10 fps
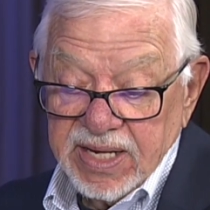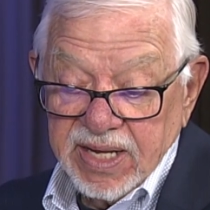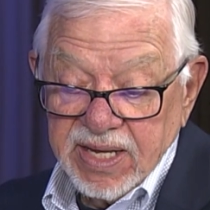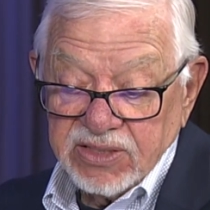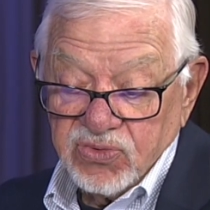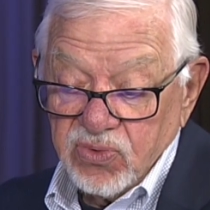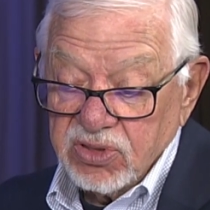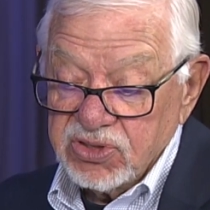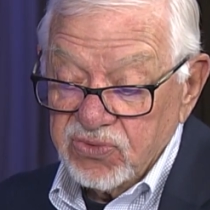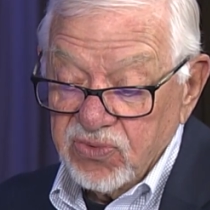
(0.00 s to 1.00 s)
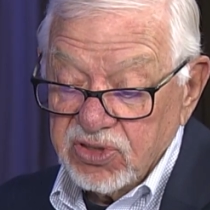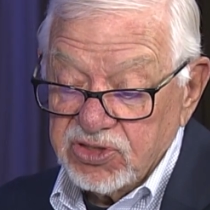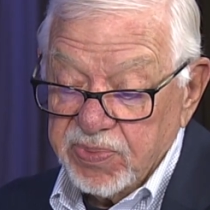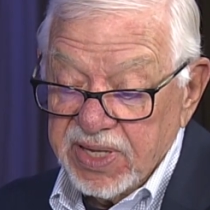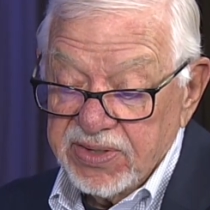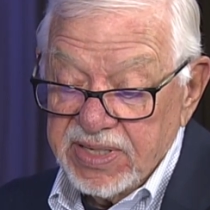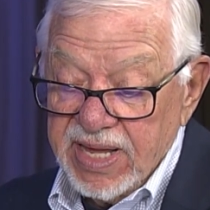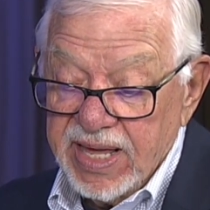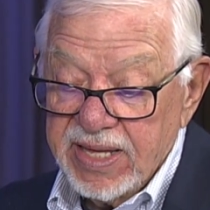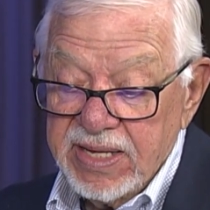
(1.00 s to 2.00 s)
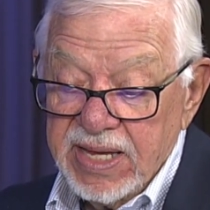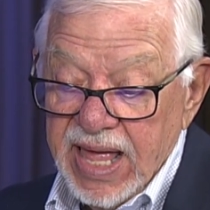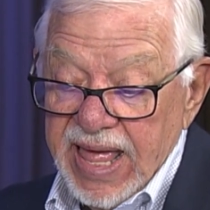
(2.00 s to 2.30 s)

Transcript: it gets worse and worse by the day.